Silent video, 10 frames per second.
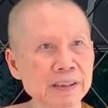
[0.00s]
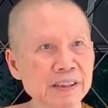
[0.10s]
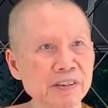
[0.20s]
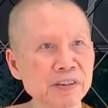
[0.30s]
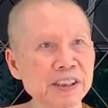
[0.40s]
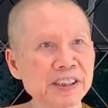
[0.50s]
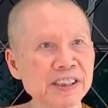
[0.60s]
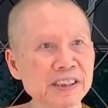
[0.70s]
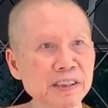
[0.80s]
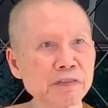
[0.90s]
So this
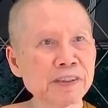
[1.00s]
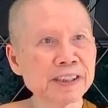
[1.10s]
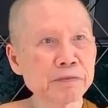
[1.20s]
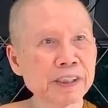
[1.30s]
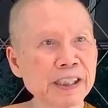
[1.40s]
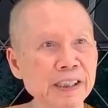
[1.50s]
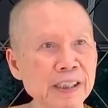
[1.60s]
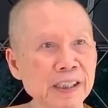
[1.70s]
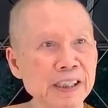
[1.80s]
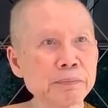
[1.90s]
is the faith
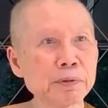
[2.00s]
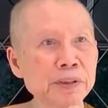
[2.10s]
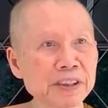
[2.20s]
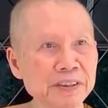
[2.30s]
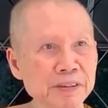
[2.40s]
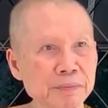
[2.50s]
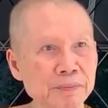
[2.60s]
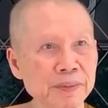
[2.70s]
in Buddhism,